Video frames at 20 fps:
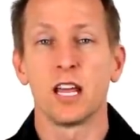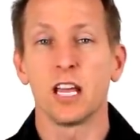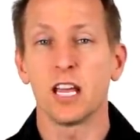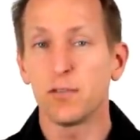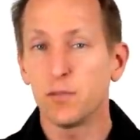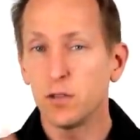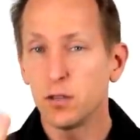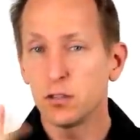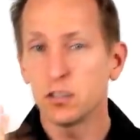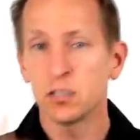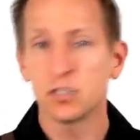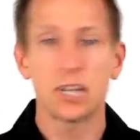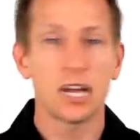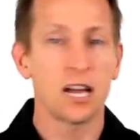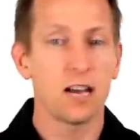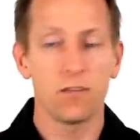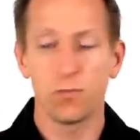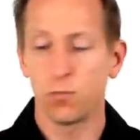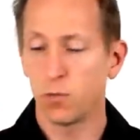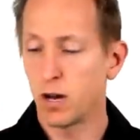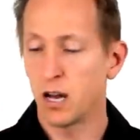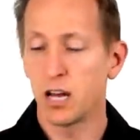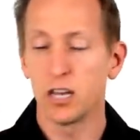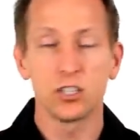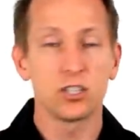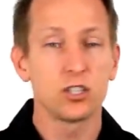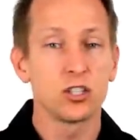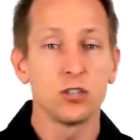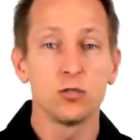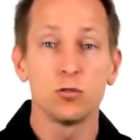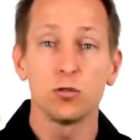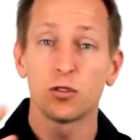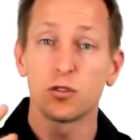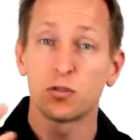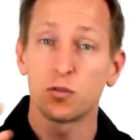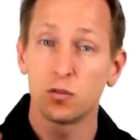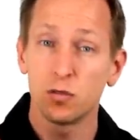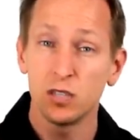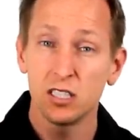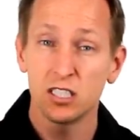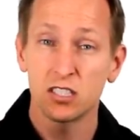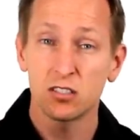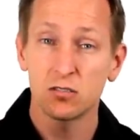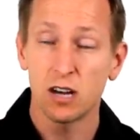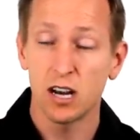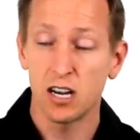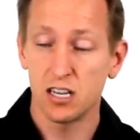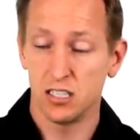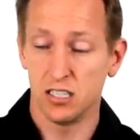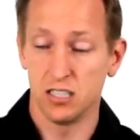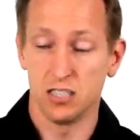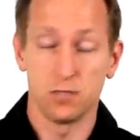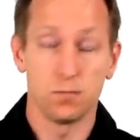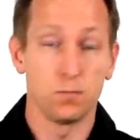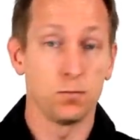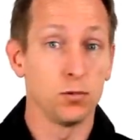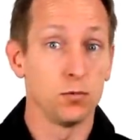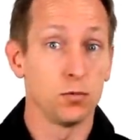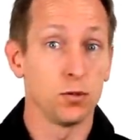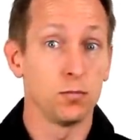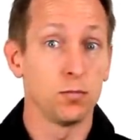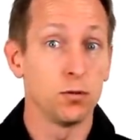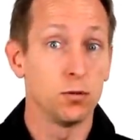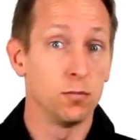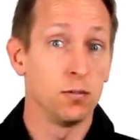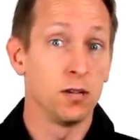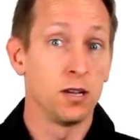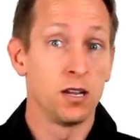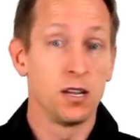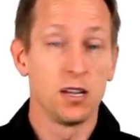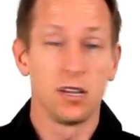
If you just have one, two, or three strategies, boom, boom, boom,